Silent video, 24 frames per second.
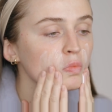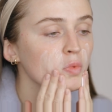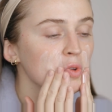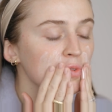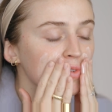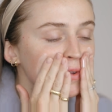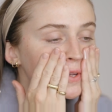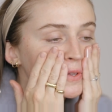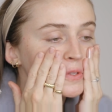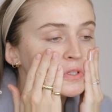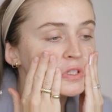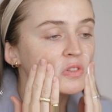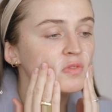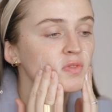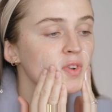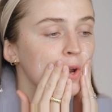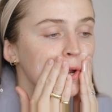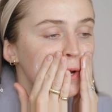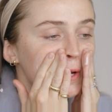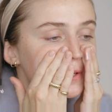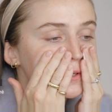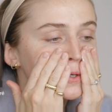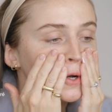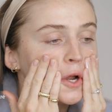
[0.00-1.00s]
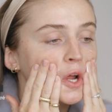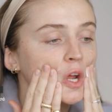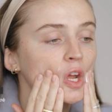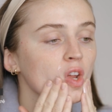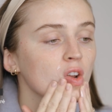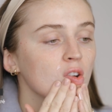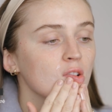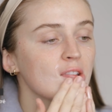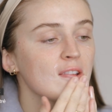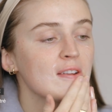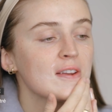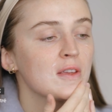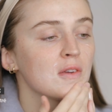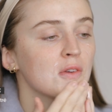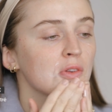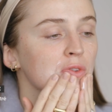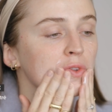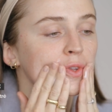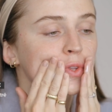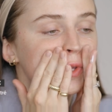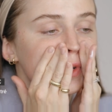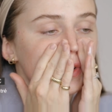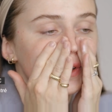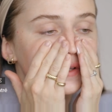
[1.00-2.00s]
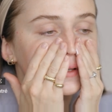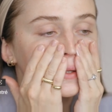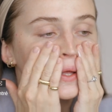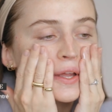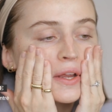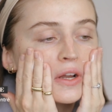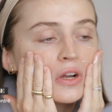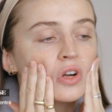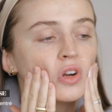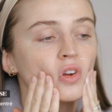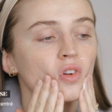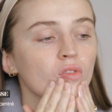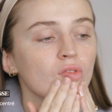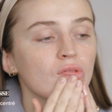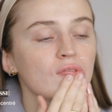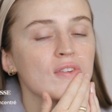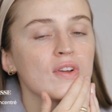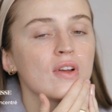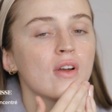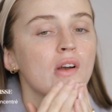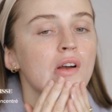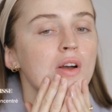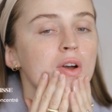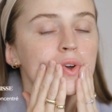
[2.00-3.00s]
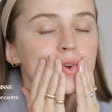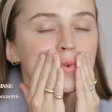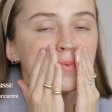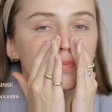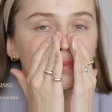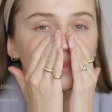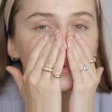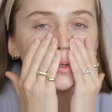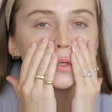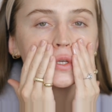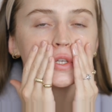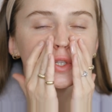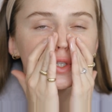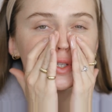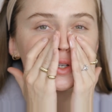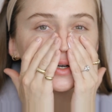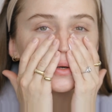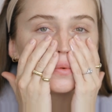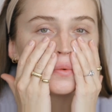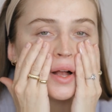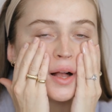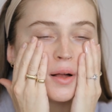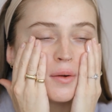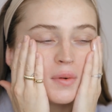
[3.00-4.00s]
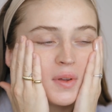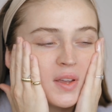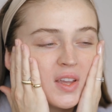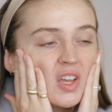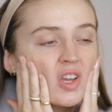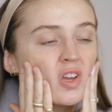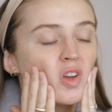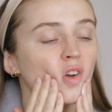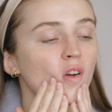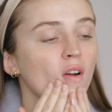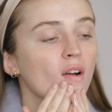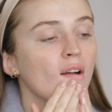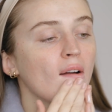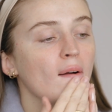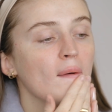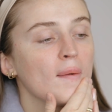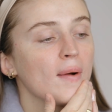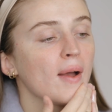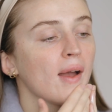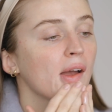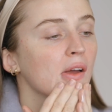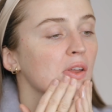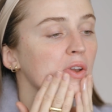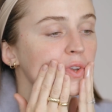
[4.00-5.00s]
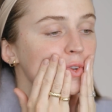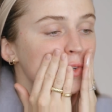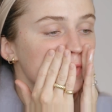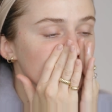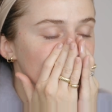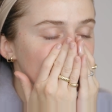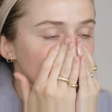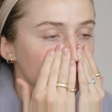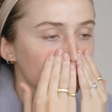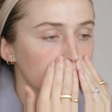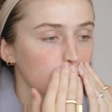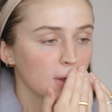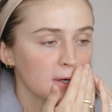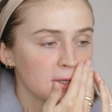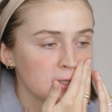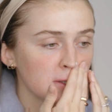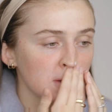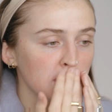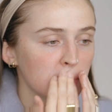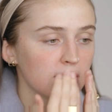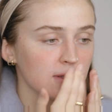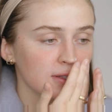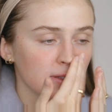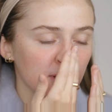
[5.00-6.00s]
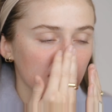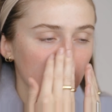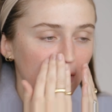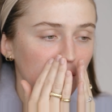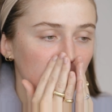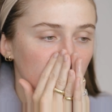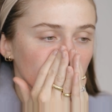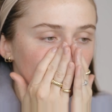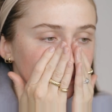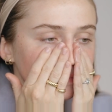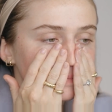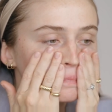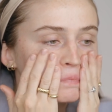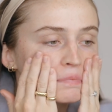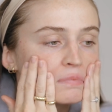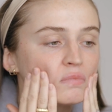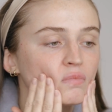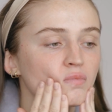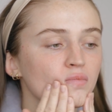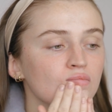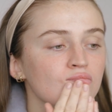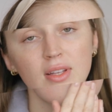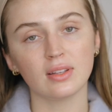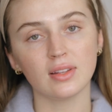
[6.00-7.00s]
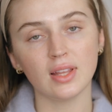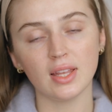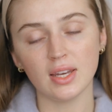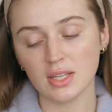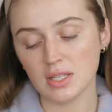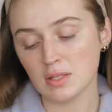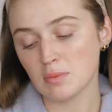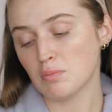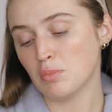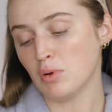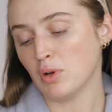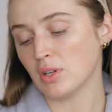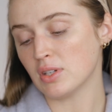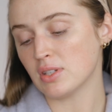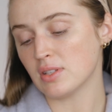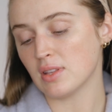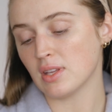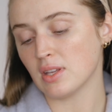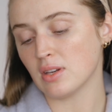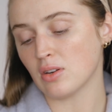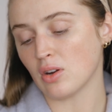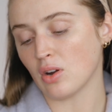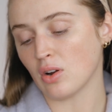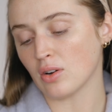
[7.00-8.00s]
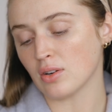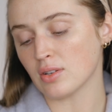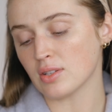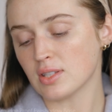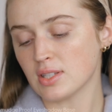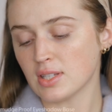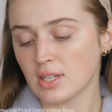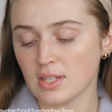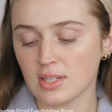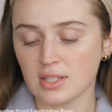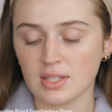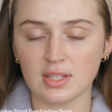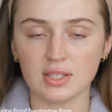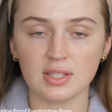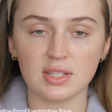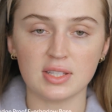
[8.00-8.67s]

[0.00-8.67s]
My face is very dry and could use a little layer of moisture while we go ahead and do the rest of this look. Let us put the NARS Tinted